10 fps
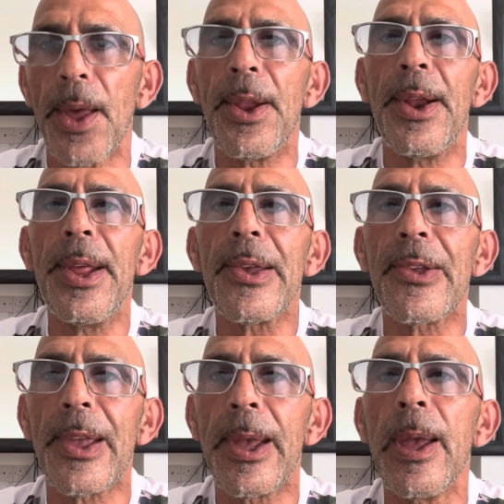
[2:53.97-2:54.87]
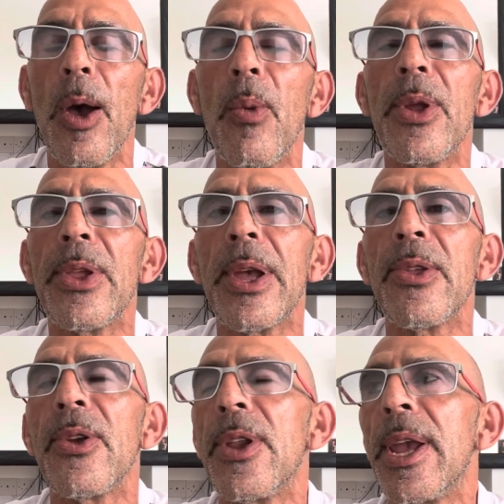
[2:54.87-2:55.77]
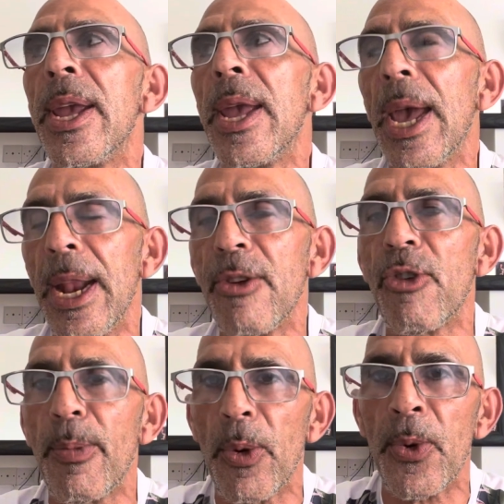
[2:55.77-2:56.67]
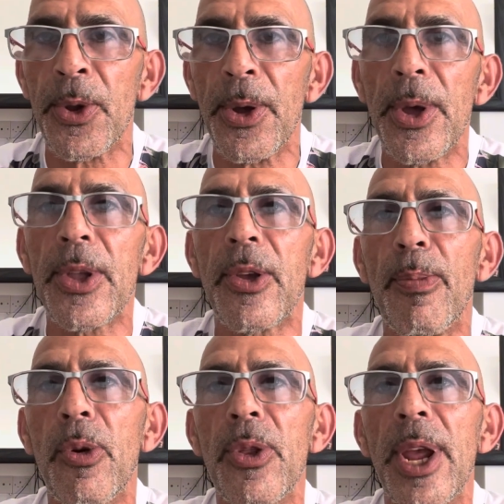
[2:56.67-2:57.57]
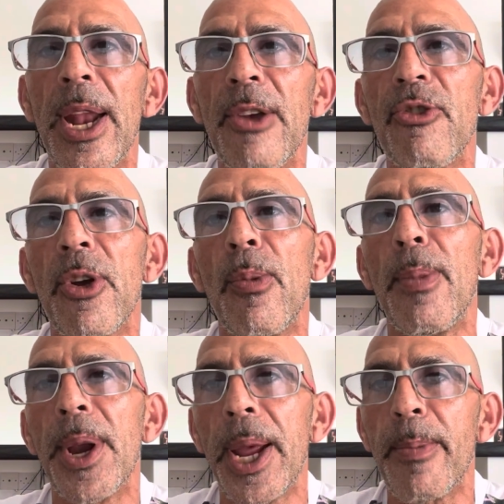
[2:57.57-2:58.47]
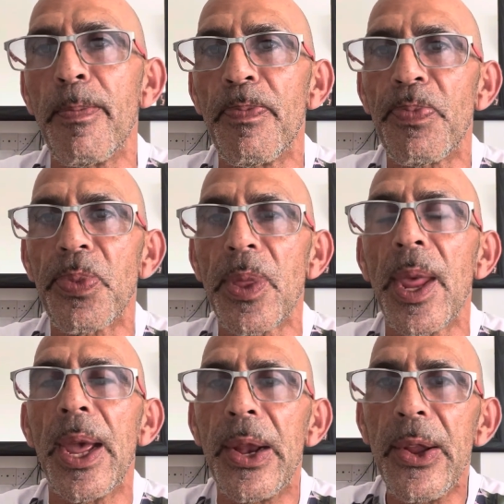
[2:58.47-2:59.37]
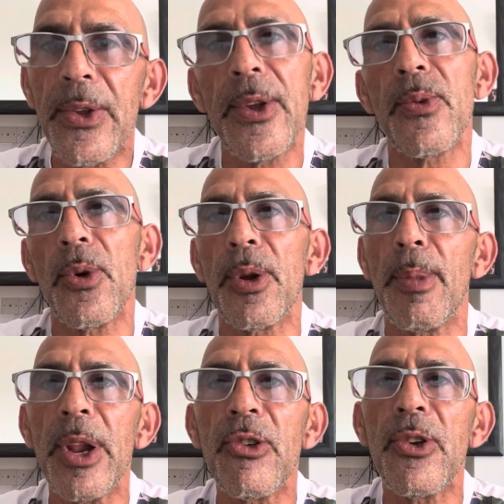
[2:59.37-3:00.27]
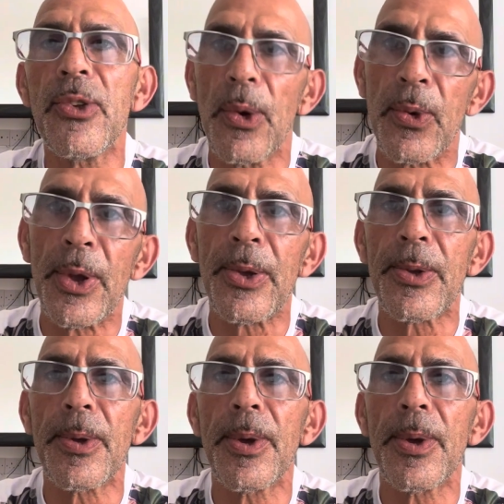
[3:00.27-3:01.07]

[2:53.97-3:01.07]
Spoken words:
The next day, I went down to the electric board to put the electric on my name. And this is what the manager told us.